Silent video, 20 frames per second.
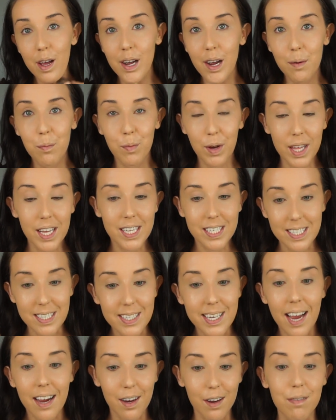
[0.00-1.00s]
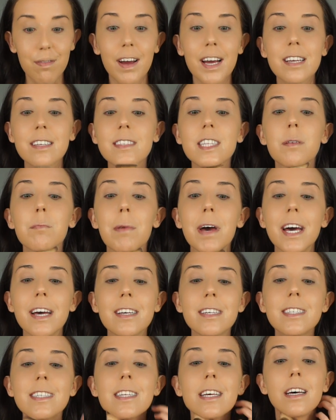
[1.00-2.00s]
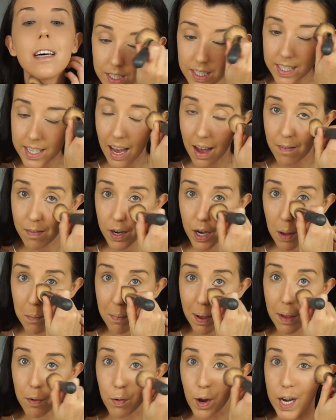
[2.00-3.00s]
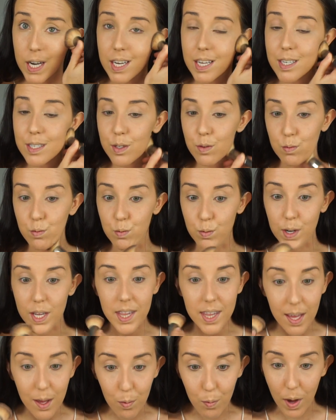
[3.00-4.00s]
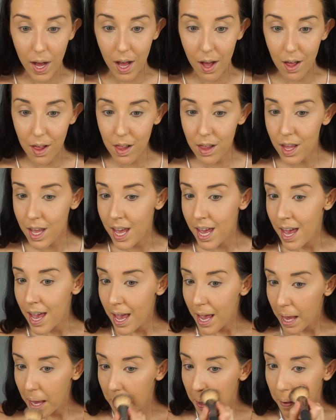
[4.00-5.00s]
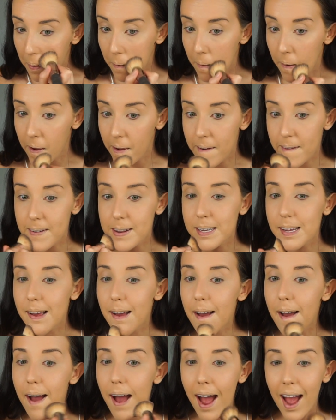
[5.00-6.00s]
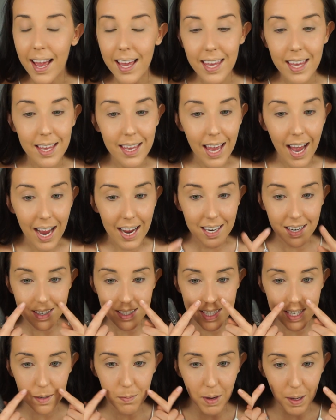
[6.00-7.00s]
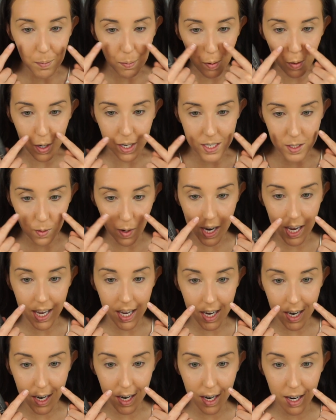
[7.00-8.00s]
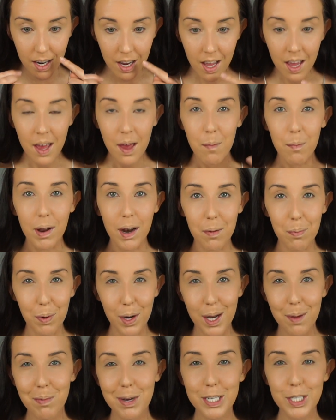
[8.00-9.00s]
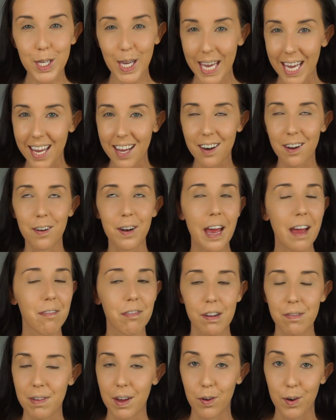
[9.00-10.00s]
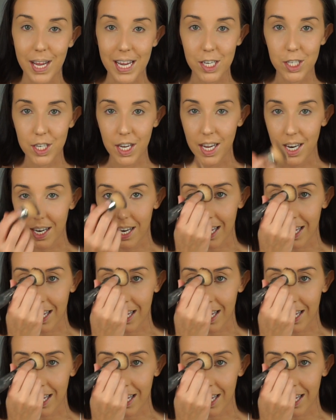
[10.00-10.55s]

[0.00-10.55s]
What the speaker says: I'm willing to sacrifice the mess. This covered up my redness really well, and I can kind of see my pores right here, but I pretty much can on every foundation.